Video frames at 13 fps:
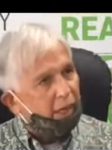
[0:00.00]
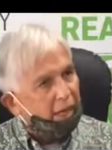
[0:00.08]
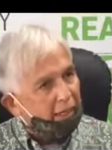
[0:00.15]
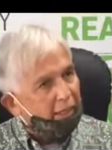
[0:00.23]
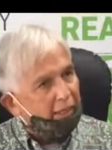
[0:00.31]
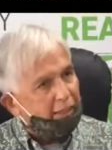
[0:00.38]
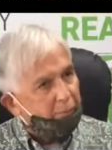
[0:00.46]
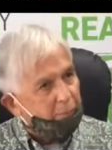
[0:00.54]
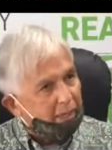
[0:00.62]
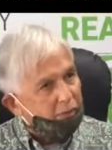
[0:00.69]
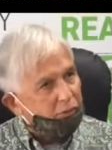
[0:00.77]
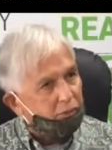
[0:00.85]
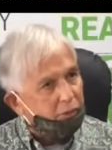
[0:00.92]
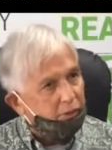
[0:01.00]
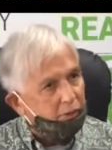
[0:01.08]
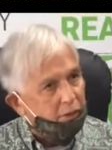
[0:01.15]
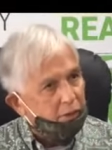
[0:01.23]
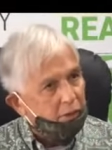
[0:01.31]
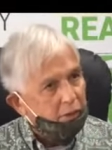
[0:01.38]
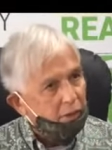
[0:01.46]
any dimension
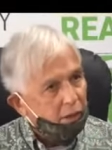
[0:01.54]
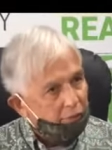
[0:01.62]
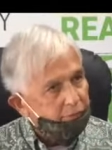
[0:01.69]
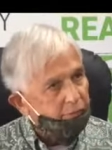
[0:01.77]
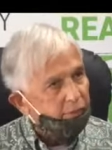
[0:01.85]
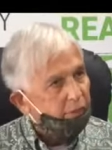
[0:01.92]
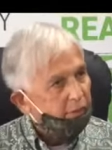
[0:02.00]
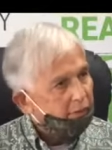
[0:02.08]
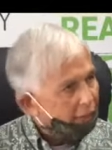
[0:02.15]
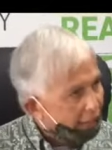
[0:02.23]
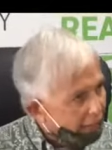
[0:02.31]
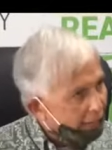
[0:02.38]
of the